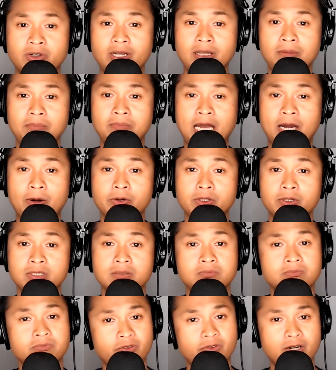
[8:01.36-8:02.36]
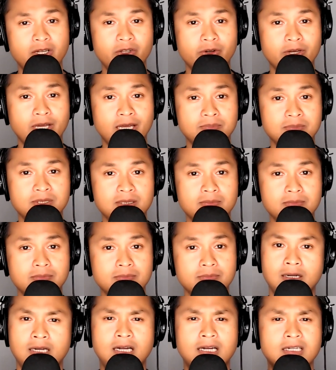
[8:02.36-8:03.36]
powers for other games.
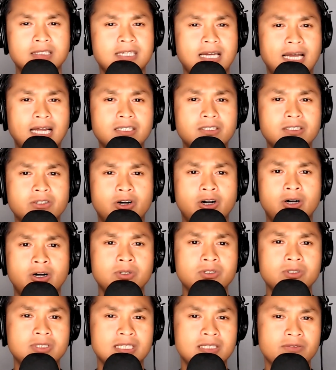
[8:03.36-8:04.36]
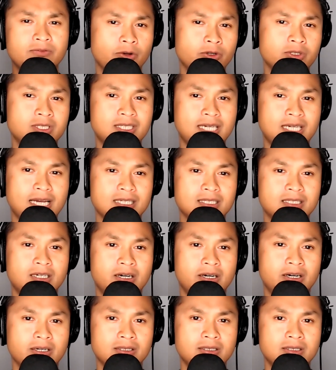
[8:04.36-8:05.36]
Tiles are almost as versatile as
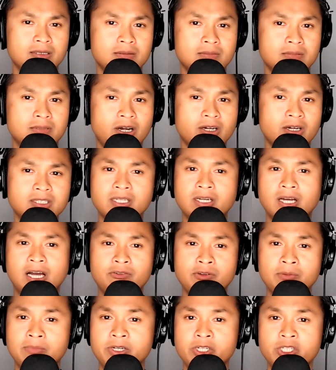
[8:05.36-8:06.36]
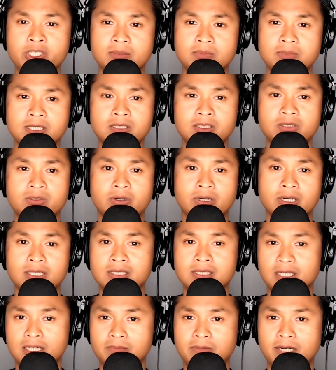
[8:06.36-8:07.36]
cards. Cards can often be shipped and stored in
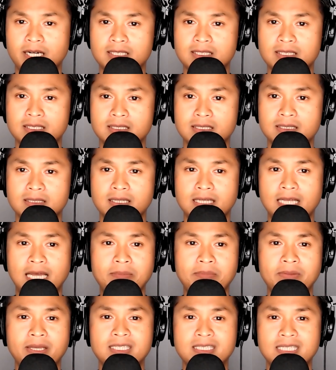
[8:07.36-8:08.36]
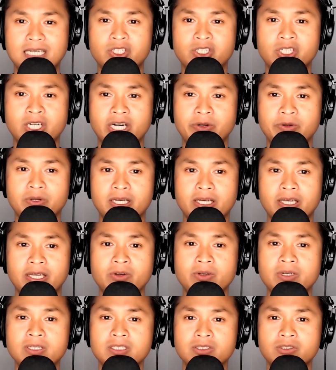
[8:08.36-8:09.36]
tuck boxes. That means that generally you can
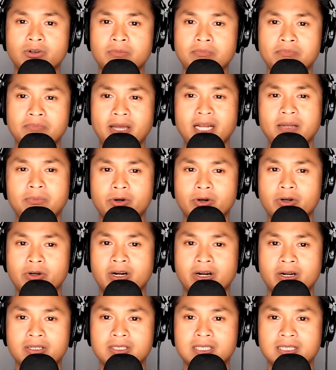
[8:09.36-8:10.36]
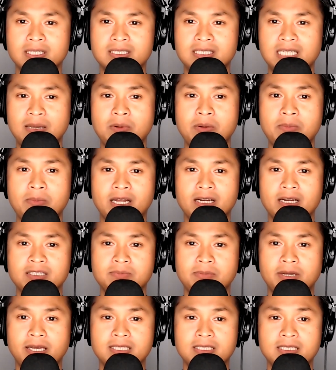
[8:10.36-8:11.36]
store many more cards in the same amount of
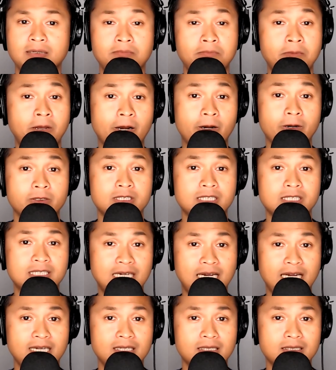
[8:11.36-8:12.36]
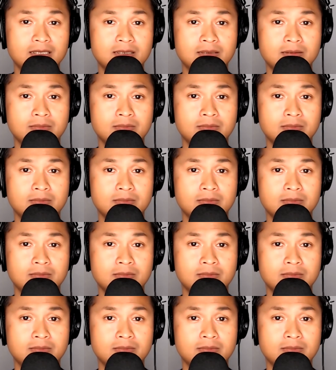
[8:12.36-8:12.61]
space compared to tiles.